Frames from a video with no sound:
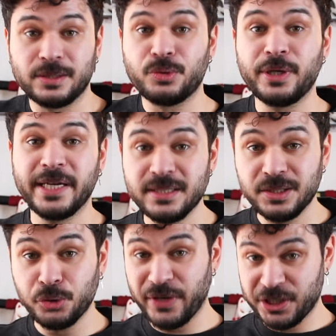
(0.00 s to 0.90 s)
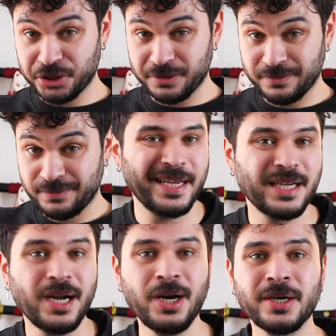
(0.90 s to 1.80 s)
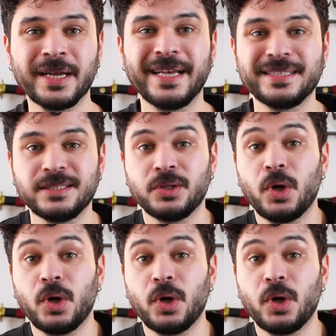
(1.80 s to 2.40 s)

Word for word: create innovation. And ARC has not